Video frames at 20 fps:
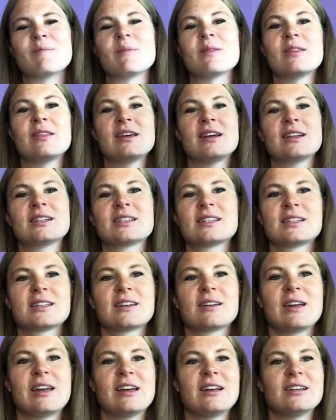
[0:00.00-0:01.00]
This
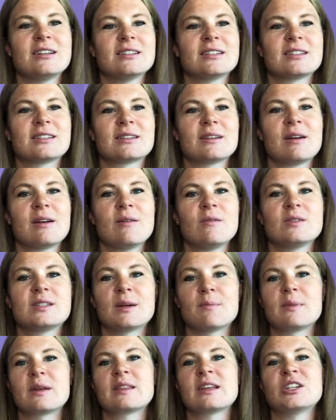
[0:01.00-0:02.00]
is
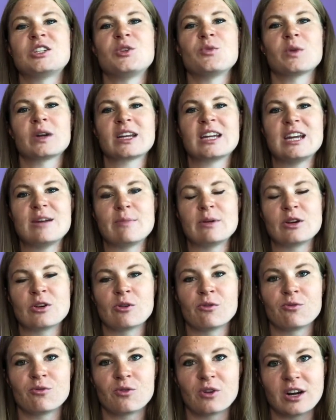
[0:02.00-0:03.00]
something that you want to keep in
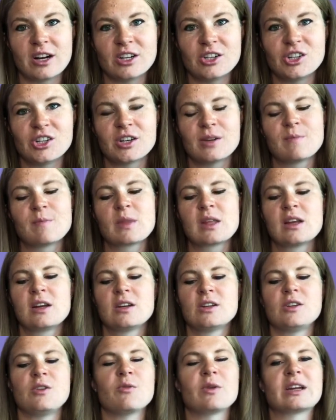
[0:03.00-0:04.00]
your fridge.
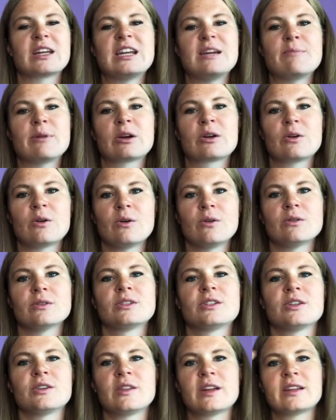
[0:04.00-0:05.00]
You want to keep it
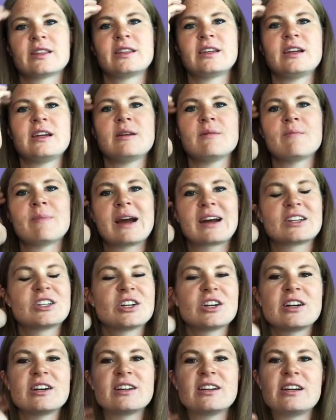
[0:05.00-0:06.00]
cold so that the
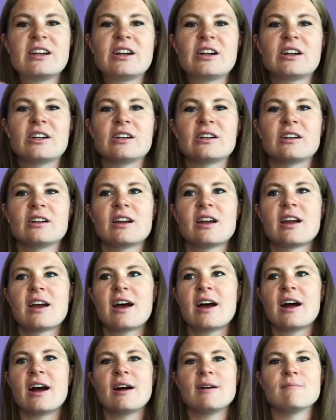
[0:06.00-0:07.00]
bacteria in here
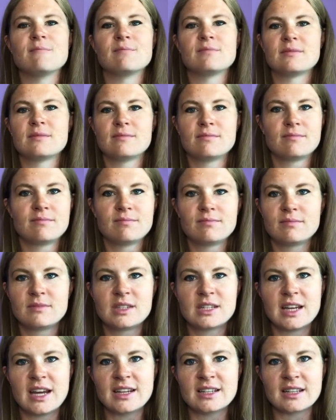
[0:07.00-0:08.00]

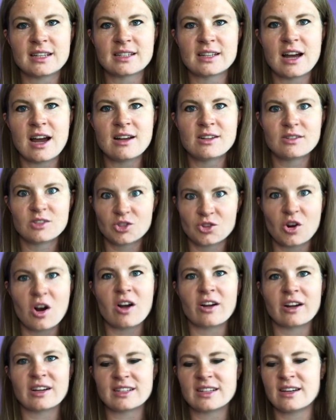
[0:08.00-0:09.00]
stays as
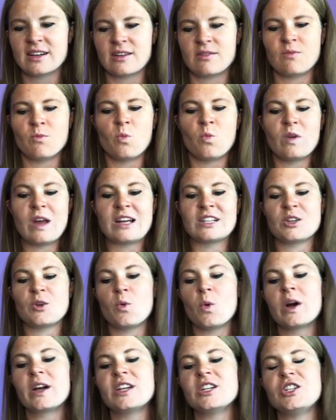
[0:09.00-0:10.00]
strong as you
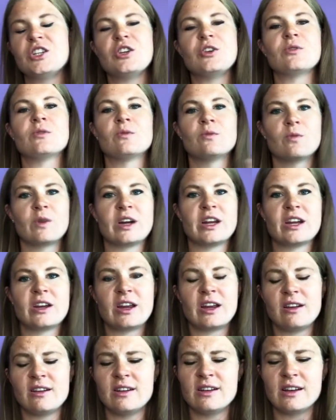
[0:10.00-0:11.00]
want it to when you
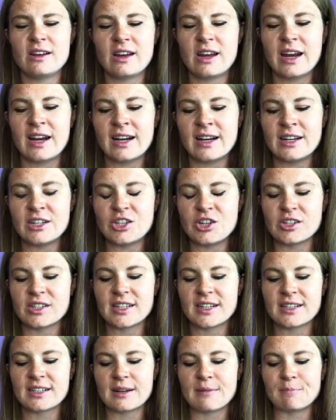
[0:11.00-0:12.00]
get it into your
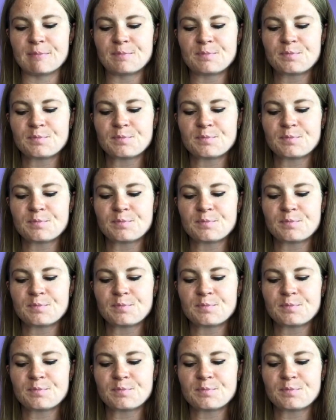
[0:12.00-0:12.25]
system.